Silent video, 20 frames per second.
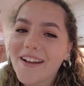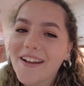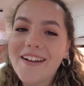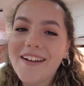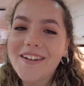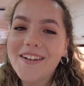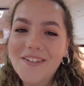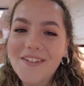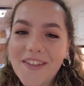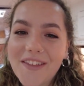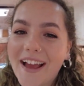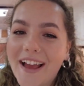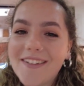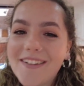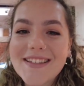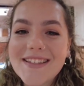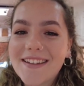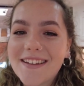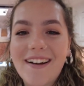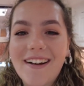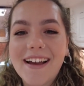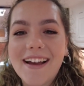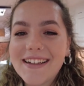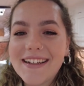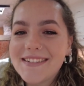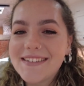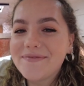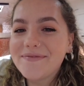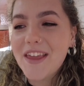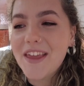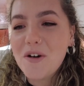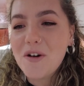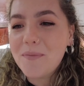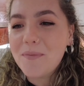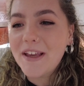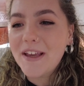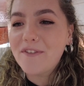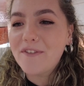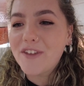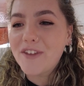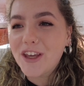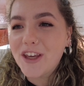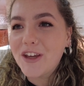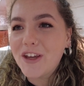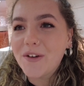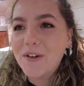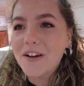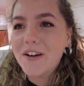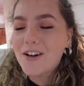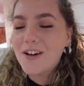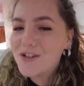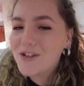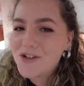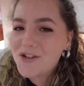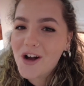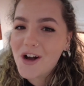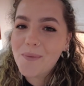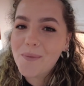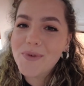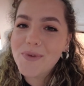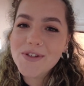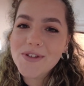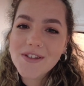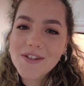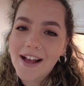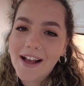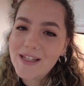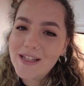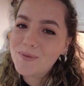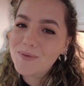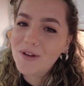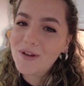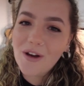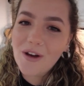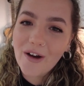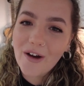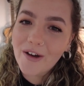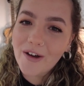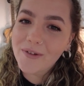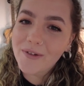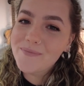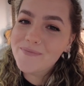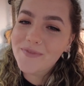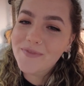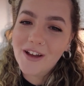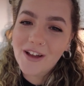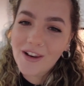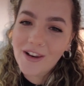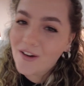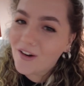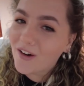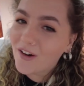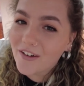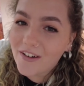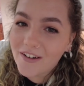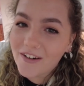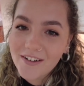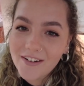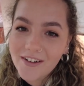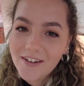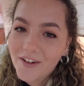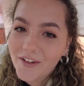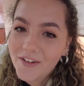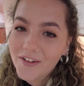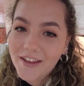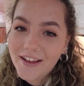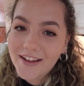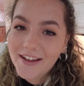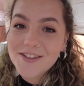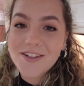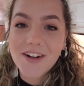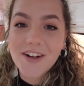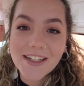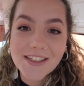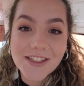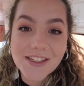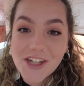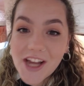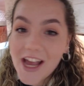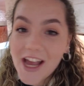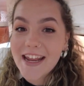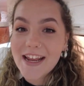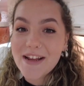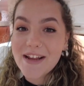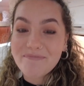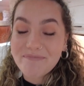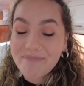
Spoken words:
going to do all the outside. There'll be a few odd jobs as we go along on this crazy journey,